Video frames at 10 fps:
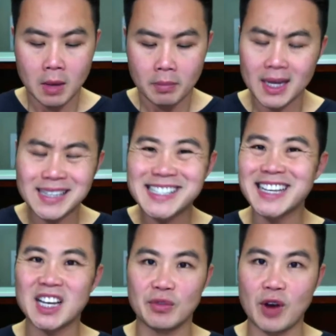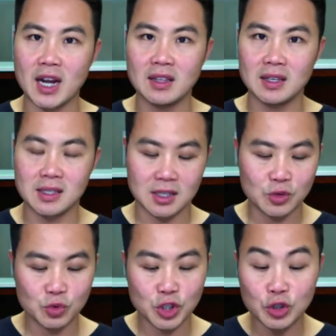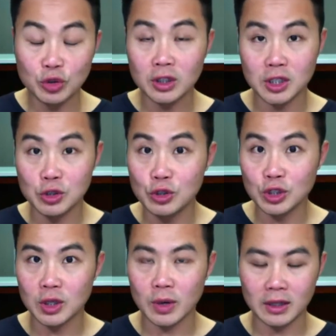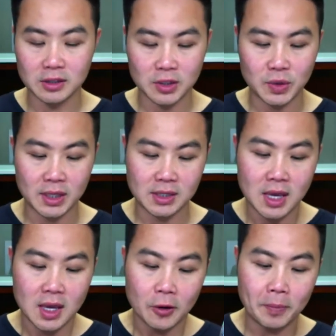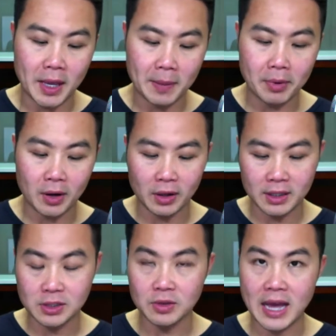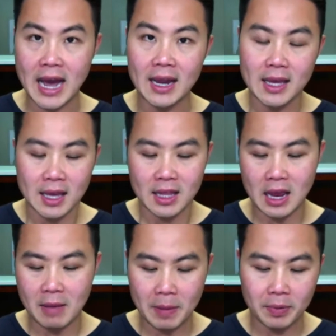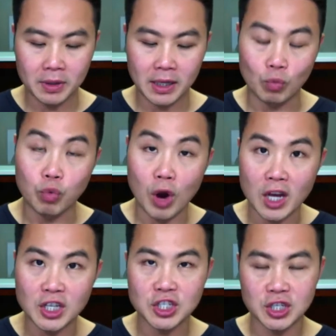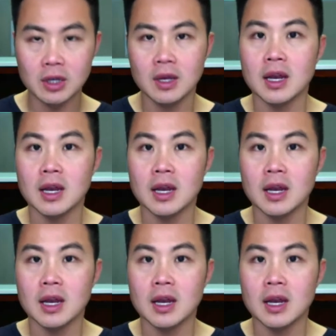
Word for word: But I got sick of writing this, because usually what I'll do is go paintball and then do that, and then I might put like rush,